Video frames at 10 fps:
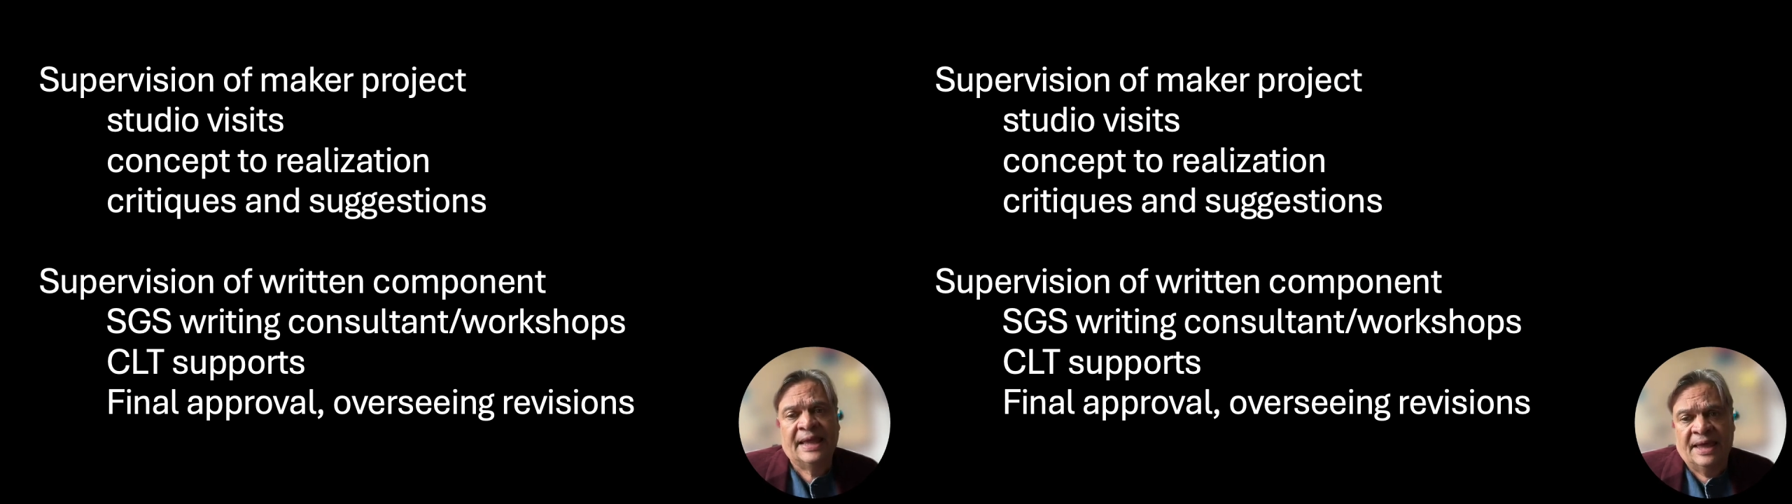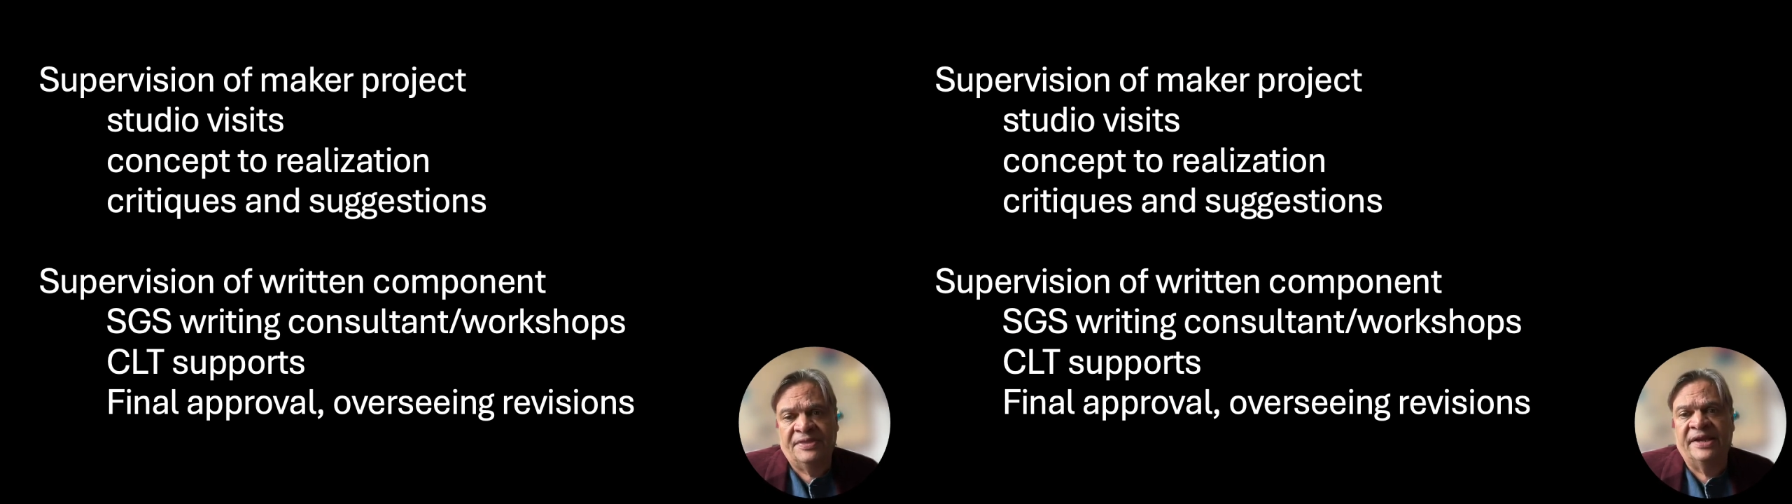
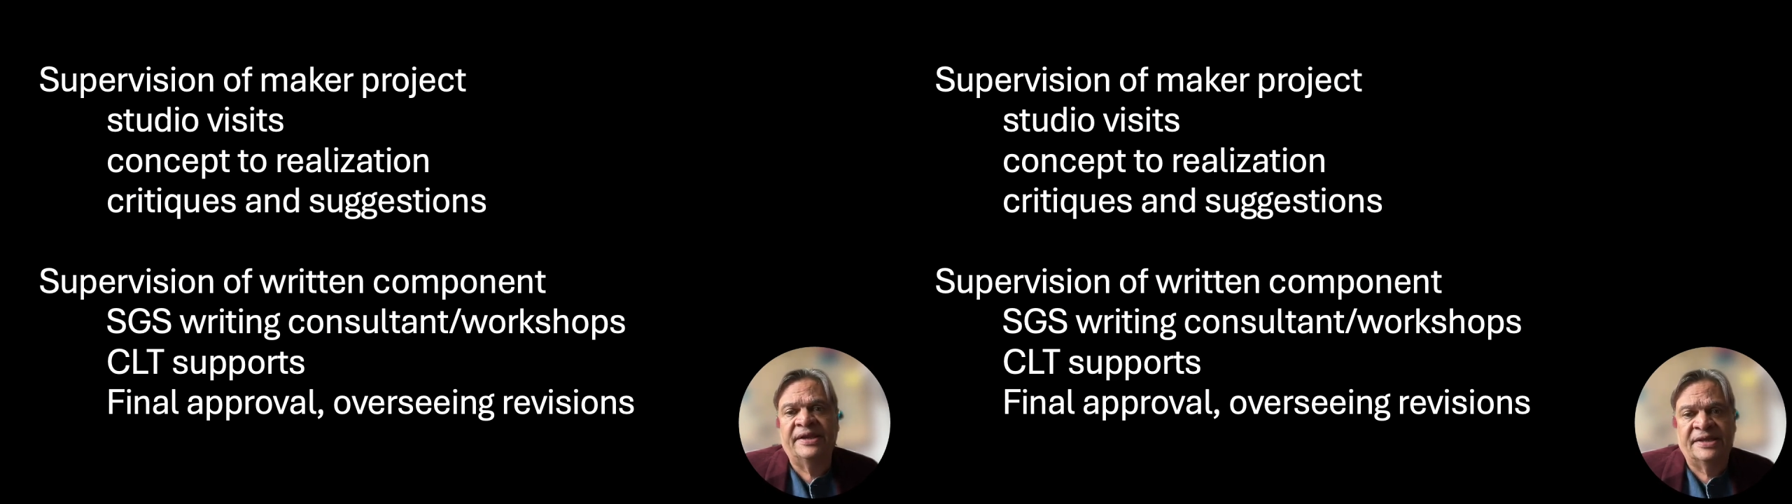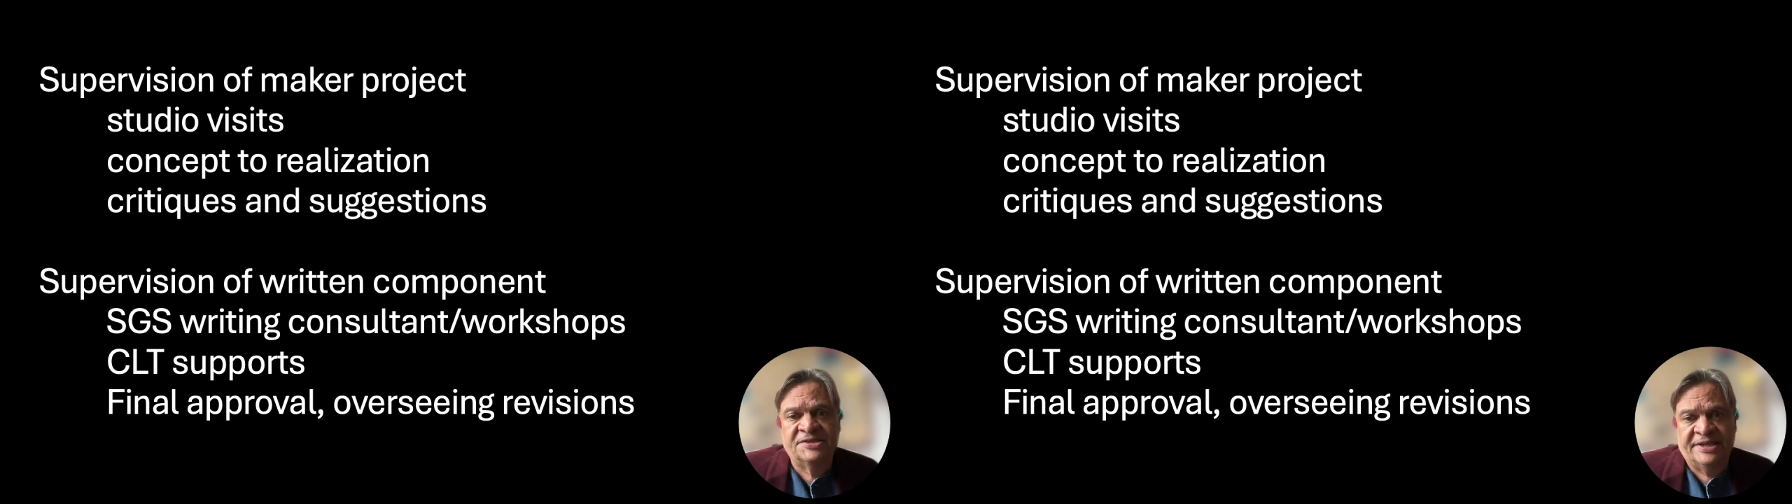and then
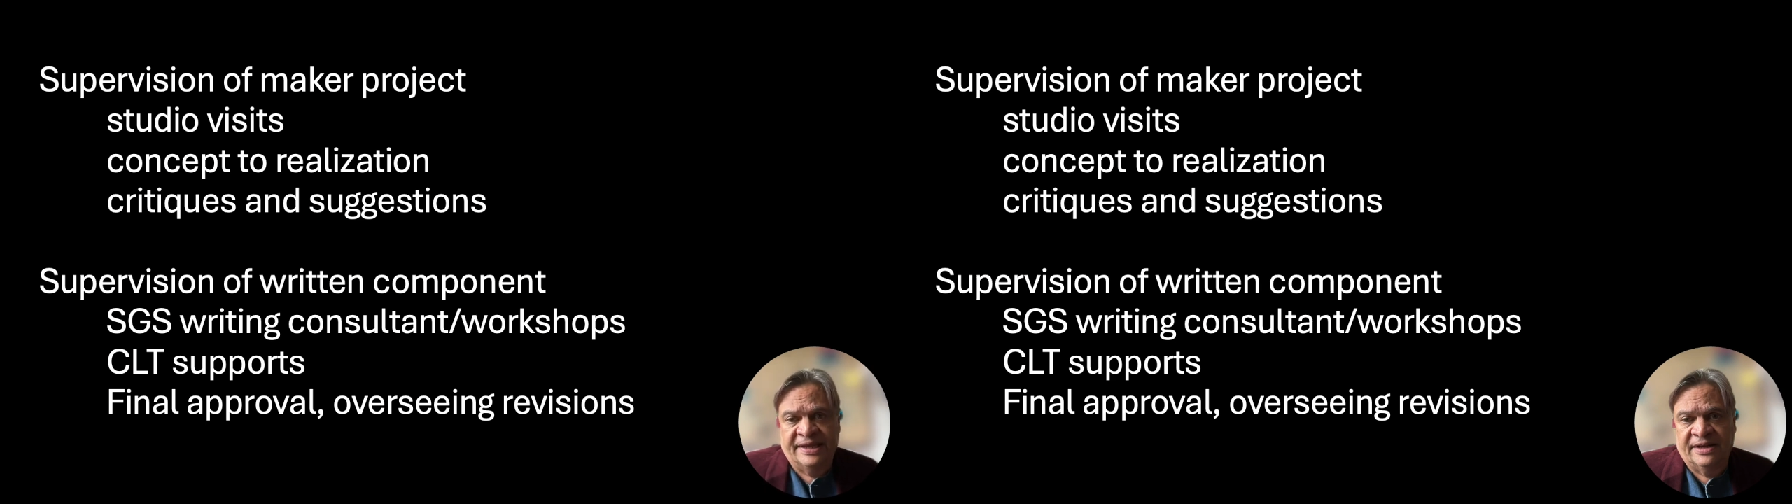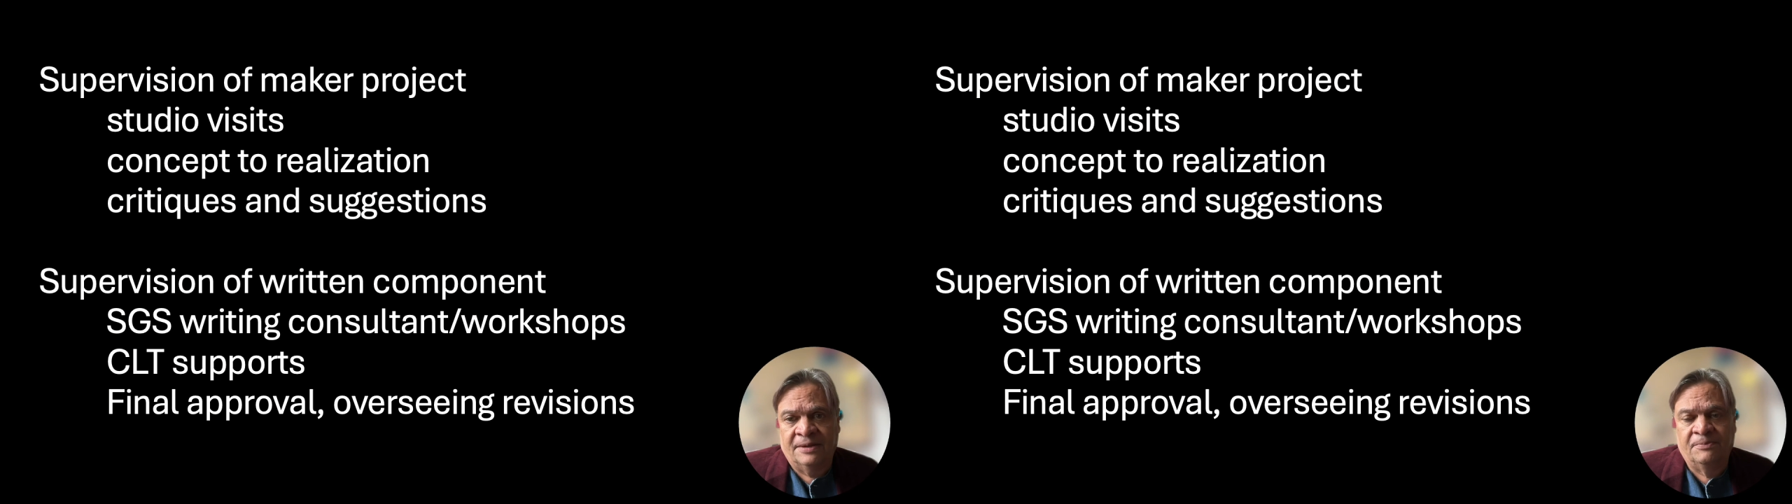it gets
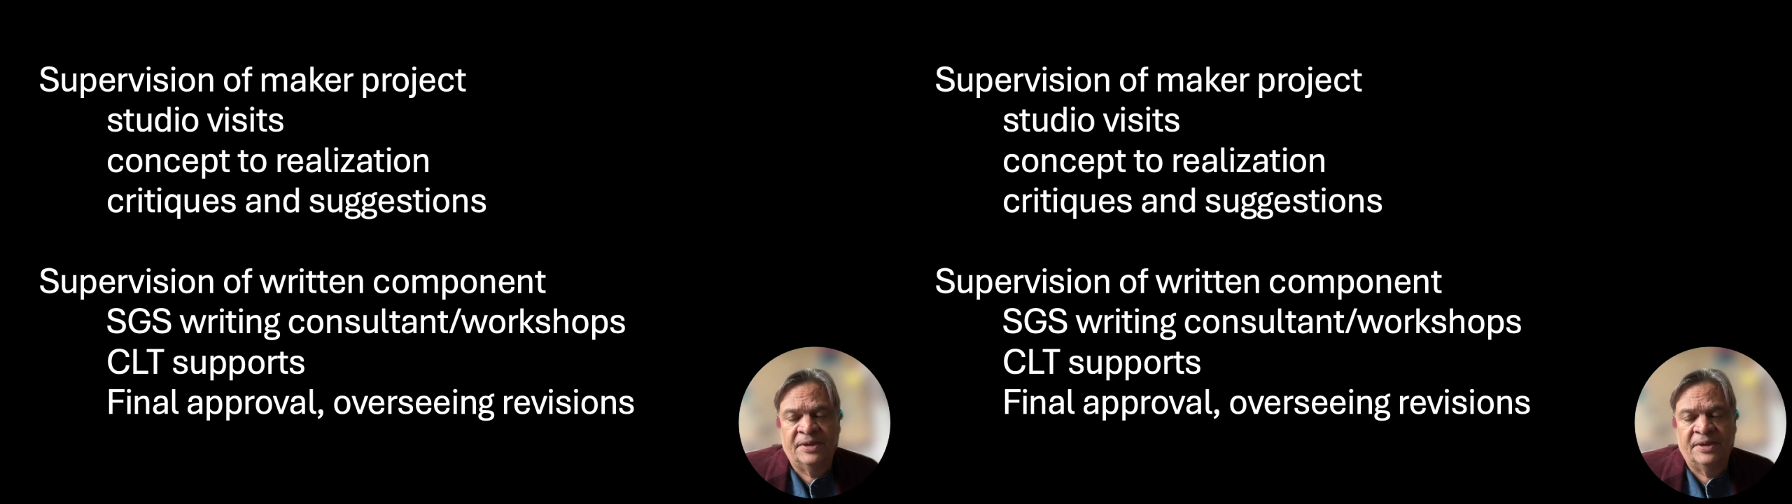taken up